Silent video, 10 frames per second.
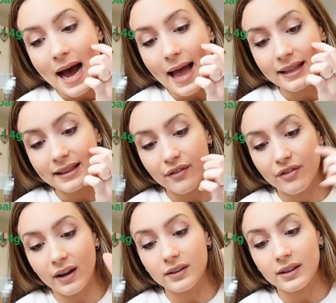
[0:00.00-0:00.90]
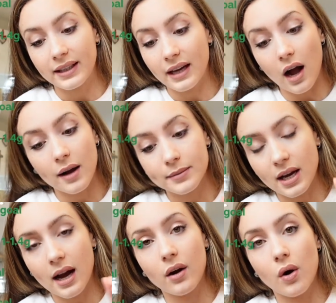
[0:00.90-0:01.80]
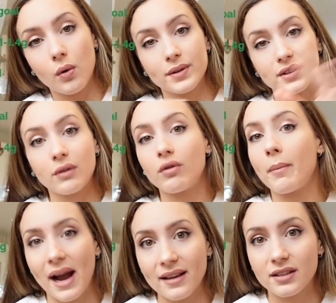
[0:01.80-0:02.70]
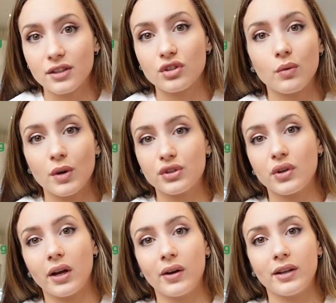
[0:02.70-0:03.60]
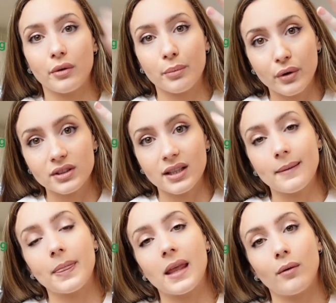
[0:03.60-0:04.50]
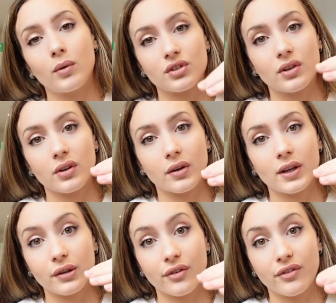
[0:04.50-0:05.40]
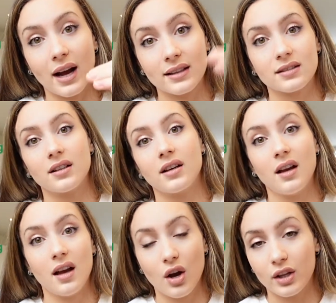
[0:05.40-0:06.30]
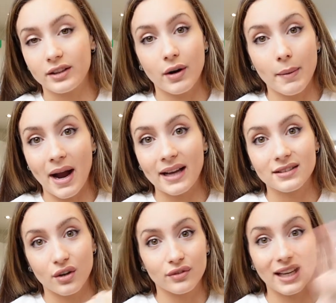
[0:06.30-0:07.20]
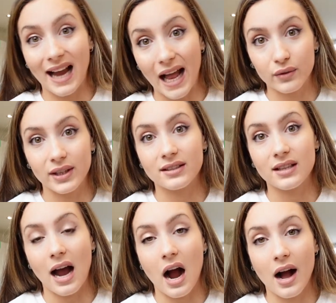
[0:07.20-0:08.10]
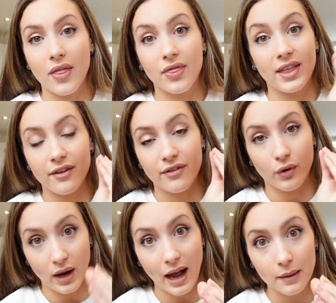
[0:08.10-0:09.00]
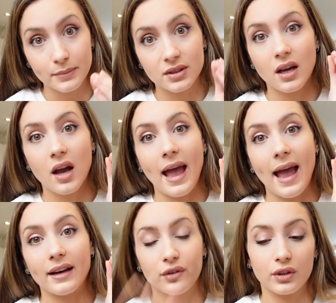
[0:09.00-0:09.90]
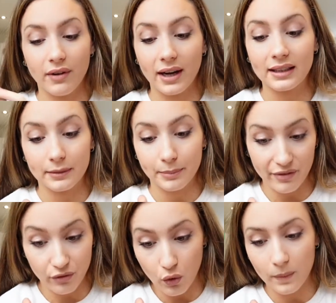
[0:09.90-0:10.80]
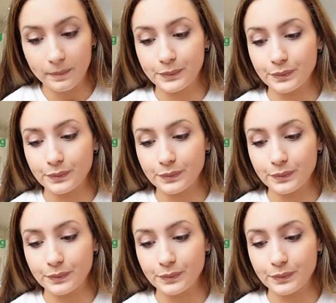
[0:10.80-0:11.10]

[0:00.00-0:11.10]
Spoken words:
And then finally, carbs are always the reminder. So once you calculate your protein and once you calculate your fats, the reminder of the calories are the for carbs, and if you divide that by 4,